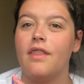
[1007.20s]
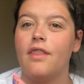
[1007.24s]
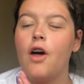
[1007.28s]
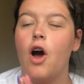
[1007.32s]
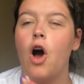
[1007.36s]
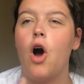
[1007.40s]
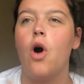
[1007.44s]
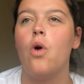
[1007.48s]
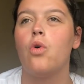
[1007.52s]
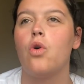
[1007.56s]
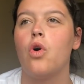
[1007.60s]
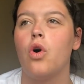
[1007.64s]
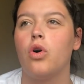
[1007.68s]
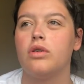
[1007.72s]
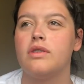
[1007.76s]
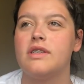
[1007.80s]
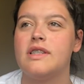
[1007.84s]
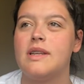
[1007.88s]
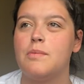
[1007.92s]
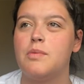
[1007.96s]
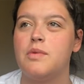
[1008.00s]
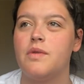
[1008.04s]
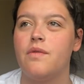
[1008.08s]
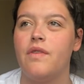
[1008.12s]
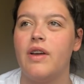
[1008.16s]
The whole
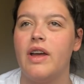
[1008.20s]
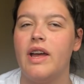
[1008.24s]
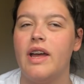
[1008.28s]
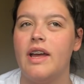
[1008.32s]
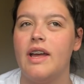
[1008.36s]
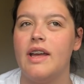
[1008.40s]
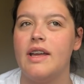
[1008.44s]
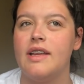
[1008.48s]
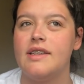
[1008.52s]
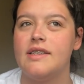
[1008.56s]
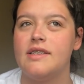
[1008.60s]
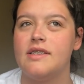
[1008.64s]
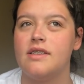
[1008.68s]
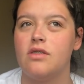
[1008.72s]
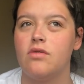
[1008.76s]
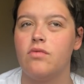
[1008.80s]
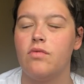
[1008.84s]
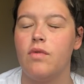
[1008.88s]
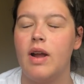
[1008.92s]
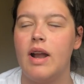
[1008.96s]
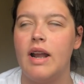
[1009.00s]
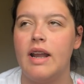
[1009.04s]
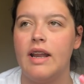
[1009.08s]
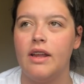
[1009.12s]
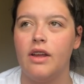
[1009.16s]
concept of it is
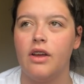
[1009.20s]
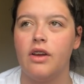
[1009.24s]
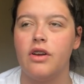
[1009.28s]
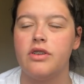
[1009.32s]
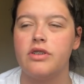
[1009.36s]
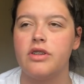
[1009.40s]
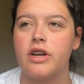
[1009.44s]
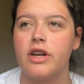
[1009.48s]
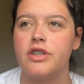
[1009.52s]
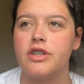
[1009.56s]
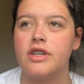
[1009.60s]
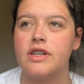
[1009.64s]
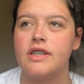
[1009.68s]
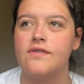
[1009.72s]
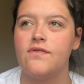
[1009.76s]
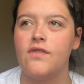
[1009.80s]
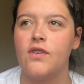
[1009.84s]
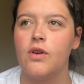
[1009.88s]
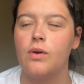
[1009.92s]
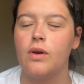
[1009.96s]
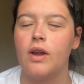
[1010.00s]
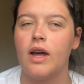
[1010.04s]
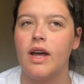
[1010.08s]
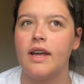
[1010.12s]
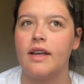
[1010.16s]
really good. I just
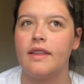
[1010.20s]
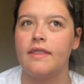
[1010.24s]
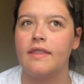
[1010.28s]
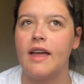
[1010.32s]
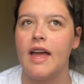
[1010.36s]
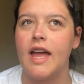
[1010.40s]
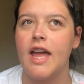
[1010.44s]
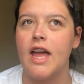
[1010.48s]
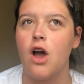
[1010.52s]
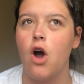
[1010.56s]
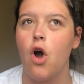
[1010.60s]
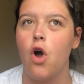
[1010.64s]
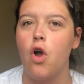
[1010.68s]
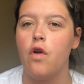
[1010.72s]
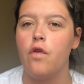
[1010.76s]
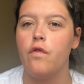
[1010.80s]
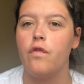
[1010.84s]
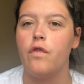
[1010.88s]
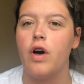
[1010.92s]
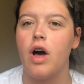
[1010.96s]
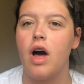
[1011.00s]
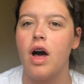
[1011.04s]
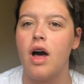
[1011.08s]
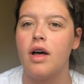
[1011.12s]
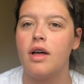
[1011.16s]
feel like they
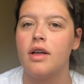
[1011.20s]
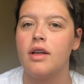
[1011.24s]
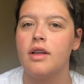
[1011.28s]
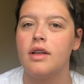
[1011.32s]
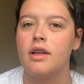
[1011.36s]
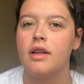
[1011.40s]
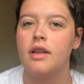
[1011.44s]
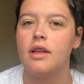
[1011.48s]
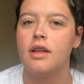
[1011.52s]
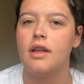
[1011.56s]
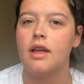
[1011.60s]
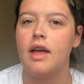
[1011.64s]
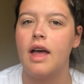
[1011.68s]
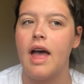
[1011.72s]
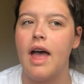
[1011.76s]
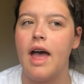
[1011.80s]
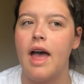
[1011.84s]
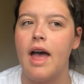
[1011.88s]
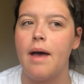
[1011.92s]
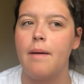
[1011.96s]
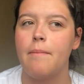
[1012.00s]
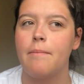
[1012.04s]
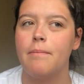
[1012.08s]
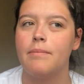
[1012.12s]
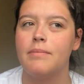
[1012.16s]
over
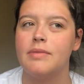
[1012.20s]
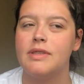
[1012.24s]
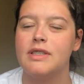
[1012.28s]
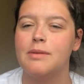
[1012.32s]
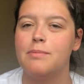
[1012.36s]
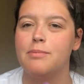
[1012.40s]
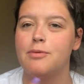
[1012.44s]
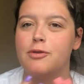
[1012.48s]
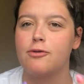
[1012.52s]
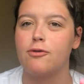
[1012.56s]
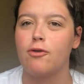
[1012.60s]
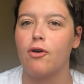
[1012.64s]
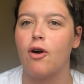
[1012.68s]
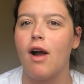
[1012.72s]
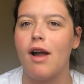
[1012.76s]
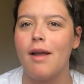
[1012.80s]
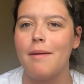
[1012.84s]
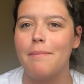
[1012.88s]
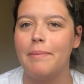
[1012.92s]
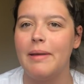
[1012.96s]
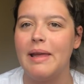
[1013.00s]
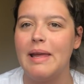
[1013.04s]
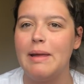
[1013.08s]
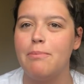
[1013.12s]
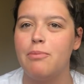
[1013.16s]

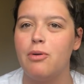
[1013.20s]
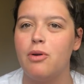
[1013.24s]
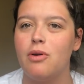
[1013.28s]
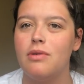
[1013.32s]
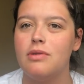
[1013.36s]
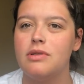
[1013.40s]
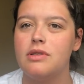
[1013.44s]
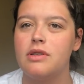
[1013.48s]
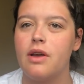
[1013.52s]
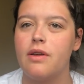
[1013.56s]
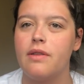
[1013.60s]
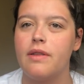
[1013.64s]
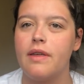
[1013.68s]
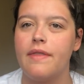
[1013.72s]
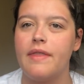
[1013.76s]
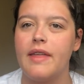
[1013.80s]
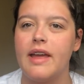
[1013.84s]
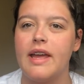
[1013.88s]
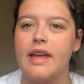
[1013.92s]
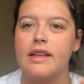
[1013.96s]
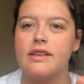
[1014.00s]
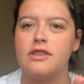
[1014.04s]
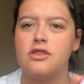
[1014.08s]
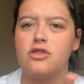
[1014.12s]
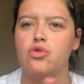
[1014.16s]
subscribe people, so then
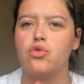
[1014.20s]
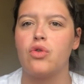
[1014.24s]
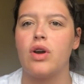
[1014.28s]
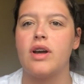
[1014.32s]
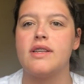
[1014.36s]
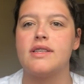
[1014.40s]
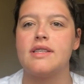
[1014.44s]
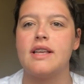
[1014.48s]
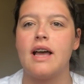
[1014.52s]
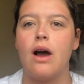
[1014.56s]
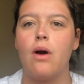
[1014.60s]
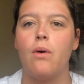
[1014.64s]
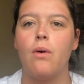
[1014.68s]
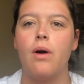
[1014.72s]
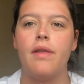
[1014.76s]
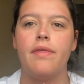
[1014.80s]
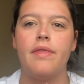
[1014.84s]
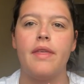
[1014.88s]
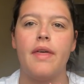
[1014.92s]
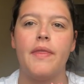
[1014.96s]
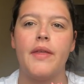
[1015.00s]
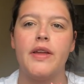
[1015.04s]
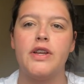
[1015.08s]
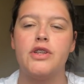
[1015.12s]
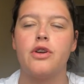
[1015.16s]
they get stressed out
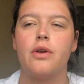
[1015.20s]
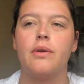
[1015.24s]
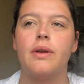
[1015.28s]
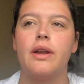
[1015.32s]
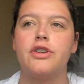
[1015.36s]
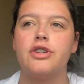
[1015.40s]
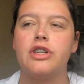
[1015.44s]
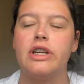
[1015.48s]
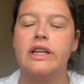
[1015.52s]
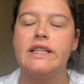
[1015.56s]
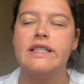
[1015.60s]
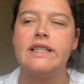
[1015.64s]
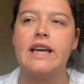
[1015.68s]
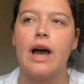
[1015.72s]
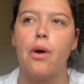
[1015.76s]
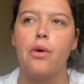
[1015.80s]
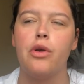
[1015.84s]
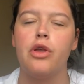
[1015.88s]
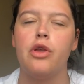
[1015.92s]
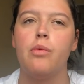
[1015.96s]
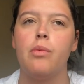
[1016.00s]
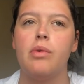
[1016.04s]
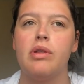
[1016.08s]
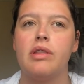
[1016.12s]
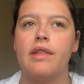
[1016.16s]
and then they don't actually tell
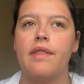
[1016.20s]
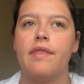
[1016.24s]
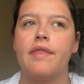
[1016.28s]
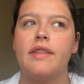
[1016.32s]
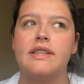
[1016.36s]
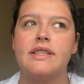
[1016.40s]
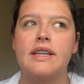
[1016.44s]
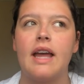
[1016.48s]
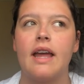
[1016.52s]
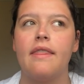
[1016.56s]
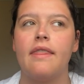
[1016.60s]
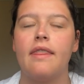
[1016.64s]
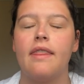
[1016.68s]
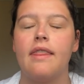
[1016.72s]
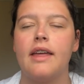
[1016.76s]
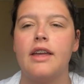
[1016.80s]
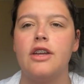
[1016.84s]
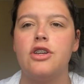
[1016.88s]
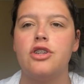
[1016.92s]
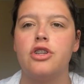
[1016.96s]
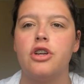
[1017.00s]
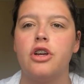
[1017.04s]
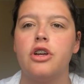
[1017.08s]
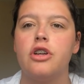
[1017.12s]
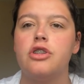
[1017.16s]
you within the date that they
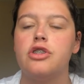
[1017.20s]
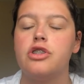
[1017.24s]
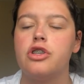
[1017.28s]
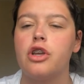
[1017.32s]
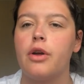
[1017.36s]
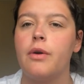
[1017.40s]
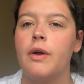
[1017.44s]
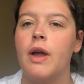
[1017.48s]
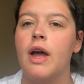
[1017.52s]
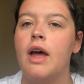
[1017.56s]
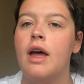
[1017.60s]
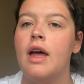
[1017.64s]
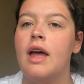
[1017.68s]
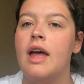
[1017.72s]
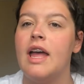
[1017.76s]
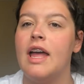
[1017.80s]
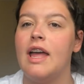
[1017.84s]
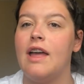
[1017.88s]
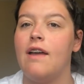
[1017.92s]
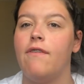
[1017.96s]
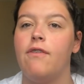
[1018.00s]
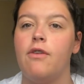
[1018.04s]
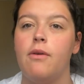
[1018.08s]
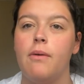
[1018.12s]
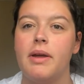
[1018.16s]
should. So
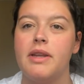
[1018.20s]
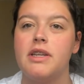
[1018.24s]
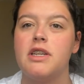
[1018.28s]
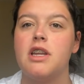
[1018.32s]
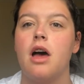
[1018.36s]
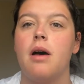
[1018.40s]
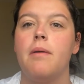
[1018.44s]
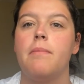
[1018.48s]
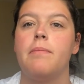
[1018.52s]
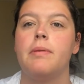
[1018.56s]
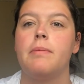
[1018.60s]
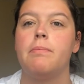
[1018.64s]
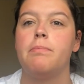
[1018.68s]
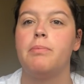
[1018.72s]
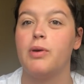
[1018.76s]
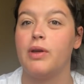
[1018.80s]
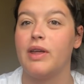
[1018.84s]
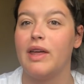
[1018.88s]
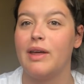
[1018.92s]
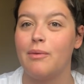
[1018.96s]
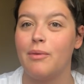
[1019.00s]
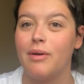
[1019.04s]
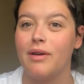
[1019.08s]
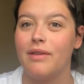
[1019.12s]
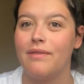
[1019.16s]
if you end up
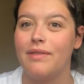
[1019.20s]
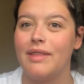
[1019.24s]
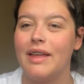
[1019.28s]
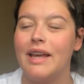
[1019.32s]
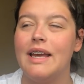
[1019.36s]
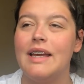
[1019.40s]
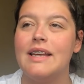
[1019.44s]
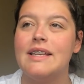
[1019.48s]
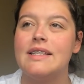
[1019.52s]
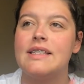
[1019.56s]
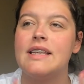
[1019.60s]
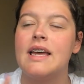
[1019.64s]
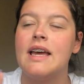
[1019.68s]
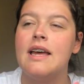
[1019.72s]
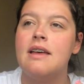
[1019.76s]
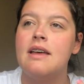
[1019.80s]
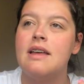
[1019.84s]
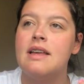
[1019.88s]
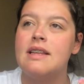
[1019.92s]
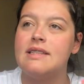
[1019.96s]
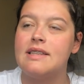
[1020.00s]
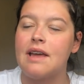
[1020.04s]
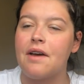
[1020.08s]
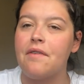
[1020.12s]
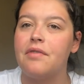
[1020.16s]
booking one of these,
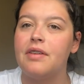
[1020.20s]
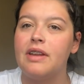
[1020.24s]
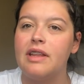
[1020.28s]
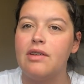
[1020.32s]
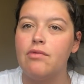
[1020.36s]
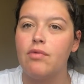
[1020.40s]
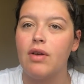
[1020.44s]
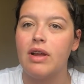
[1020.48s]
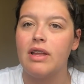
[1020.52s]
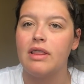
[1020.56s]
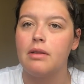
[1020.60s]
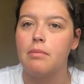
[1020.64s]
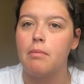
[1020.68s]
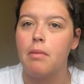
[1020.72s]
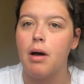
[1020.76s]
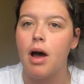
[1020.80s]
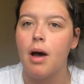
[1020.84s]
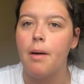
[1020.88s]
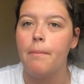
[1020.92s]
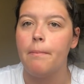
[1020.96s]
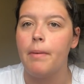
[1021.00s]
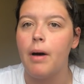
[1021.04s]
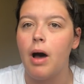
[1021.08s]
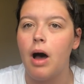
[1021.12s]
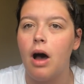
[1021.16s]
definitely ring them
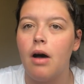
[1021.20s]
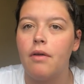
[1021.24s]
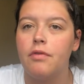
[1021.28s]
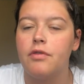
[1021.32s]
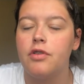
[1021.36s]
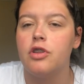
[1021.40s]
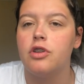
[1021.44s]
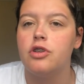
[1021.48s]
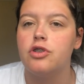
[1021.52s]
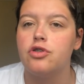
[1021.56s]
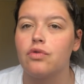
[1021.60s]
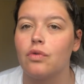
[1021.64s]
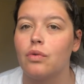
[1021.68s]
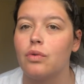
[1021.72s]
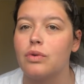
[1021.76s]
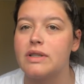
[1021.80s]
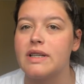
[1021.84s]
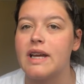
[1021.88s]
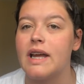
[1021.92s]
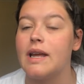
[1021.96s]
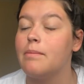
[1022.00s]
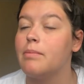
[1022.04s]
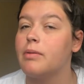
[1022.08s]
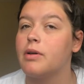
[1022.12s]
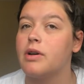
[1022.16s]
up after the draw
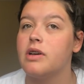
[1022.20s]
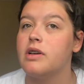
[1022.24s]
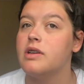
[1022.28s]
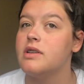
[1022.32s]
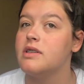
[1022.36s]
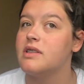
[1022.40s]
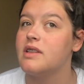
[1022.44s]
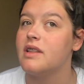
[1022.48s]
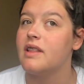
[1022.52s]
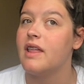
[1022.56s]
date, because